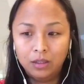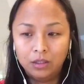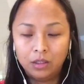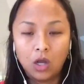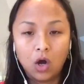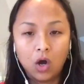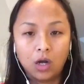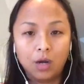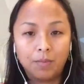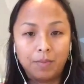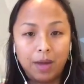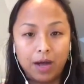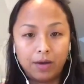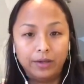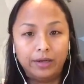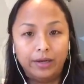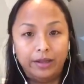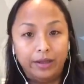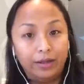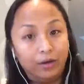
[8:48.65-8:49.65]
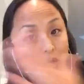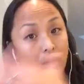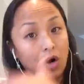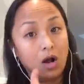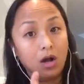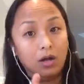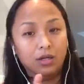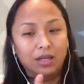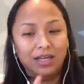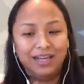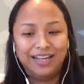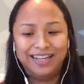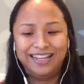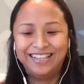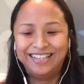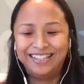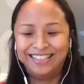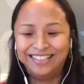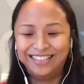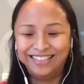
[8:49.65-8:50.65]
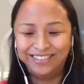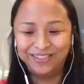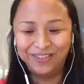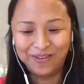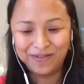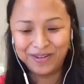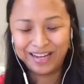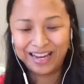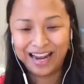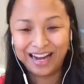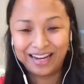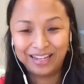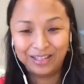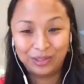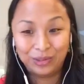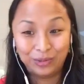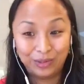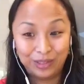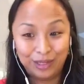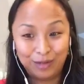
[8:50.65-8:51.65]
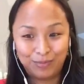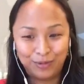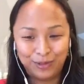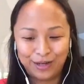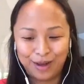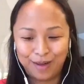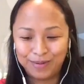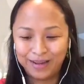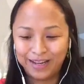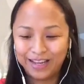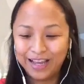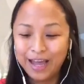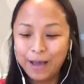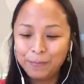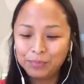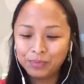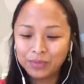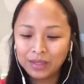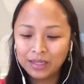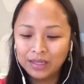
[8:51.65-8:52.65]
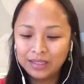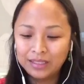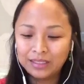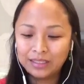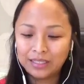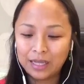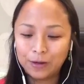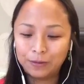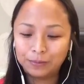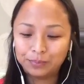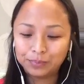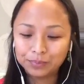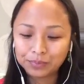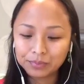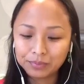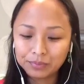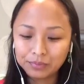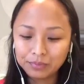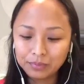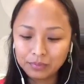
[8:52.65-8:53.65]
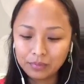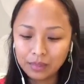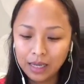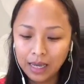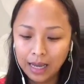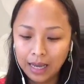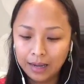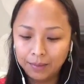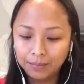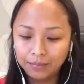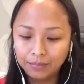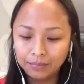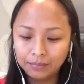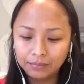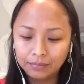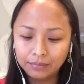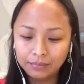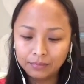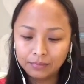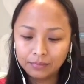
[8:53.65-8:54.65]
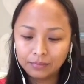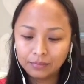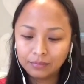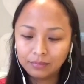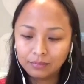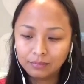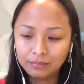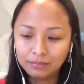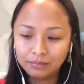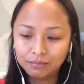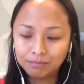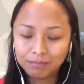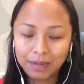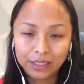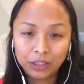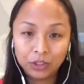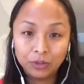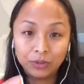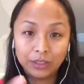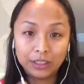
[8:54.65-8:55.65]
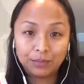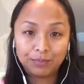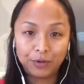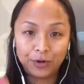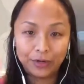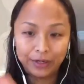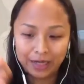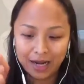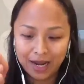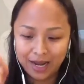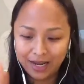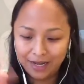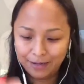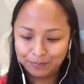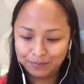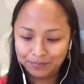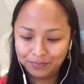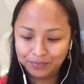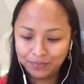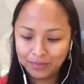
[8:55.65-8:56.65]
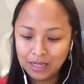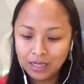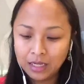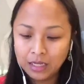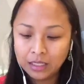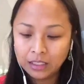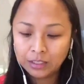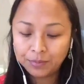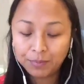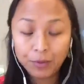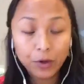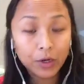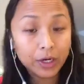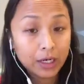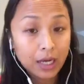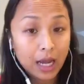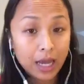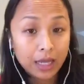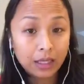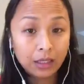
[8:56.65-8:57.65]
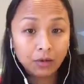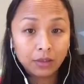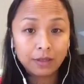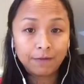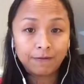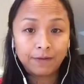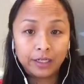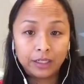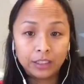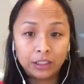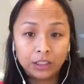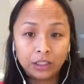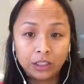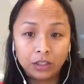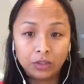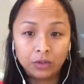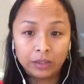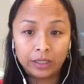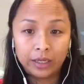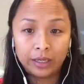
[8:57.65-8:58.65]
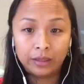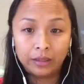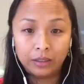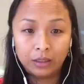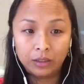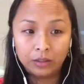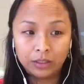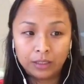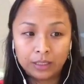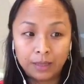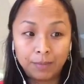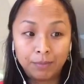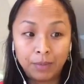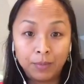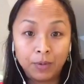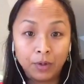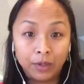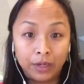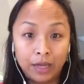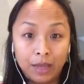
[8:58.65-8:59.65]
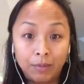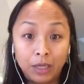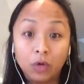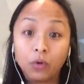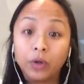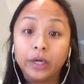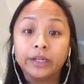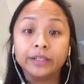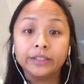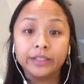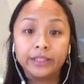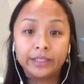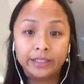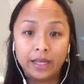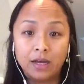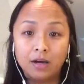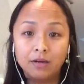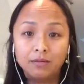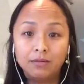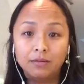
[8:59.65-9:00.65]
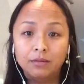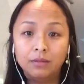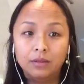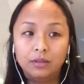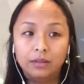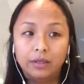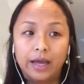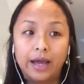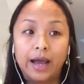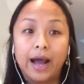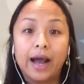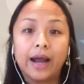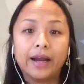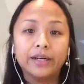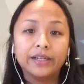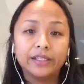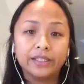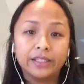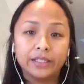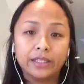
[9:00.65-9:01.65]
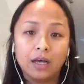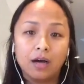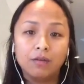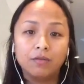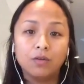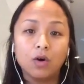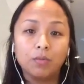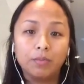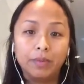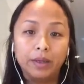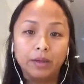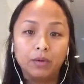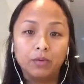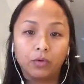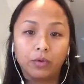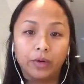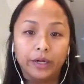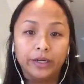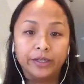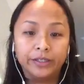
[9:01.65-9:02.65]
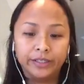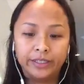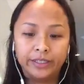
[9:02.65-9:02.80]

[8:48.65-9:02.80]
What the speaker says: talk about it later on when we get into deeper topic. So, back to the spirit guide. Spirit guide, in your definition, some people name it greater self. The higher self or greater